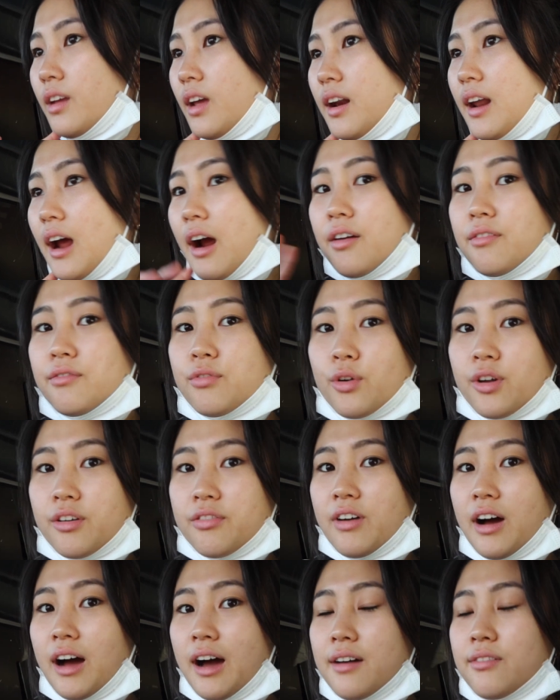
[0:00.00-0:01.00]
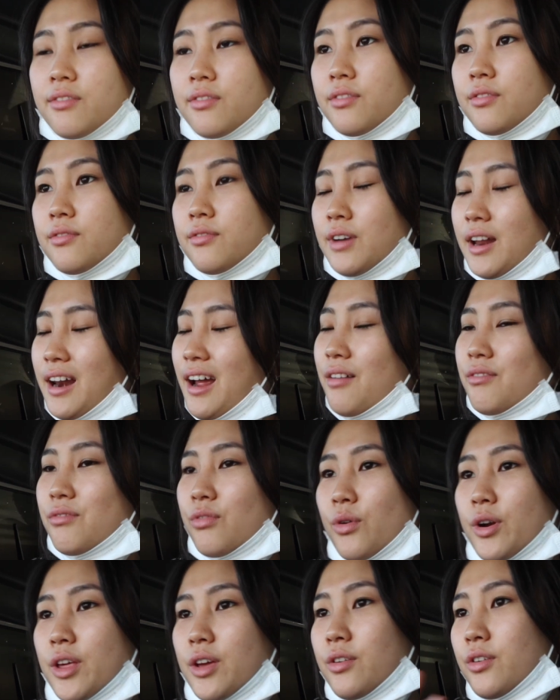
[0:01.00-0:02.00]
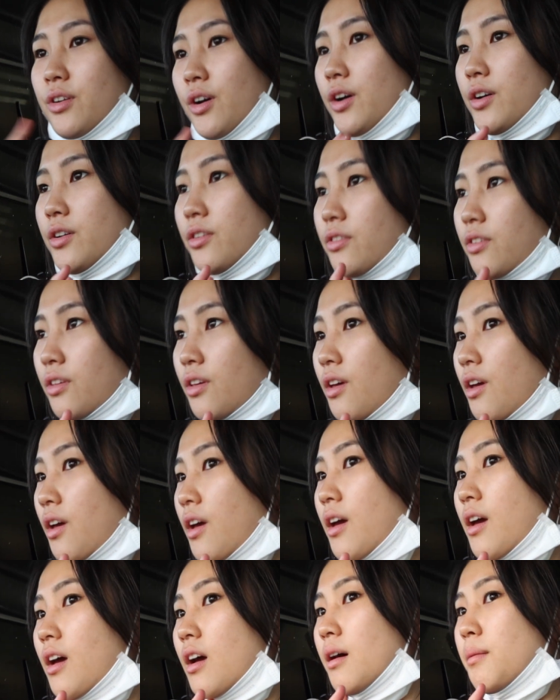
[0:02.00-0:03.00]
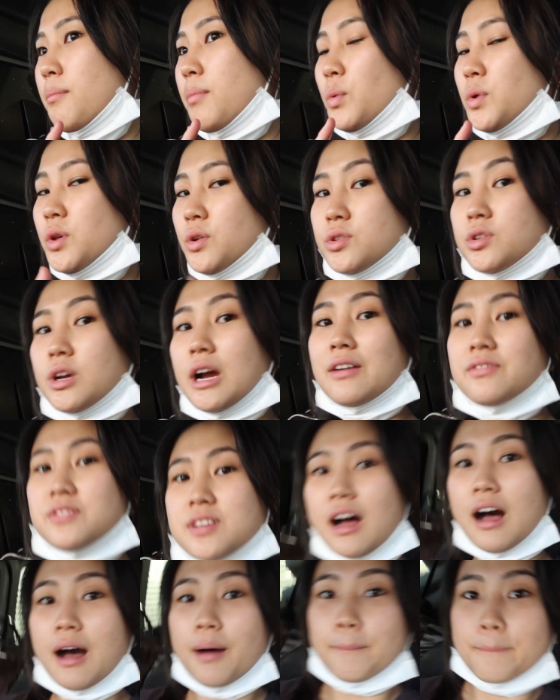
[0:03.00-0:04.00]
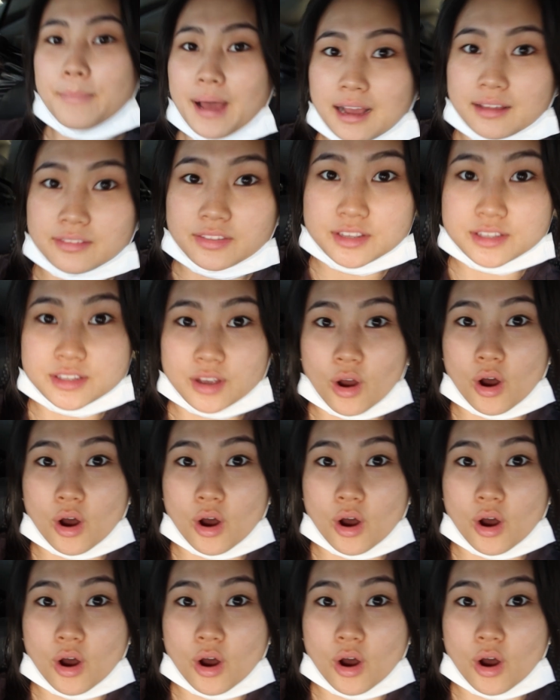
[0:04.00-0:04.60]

an hour and 45, an hour and 40, who knows. But we also have to unpack this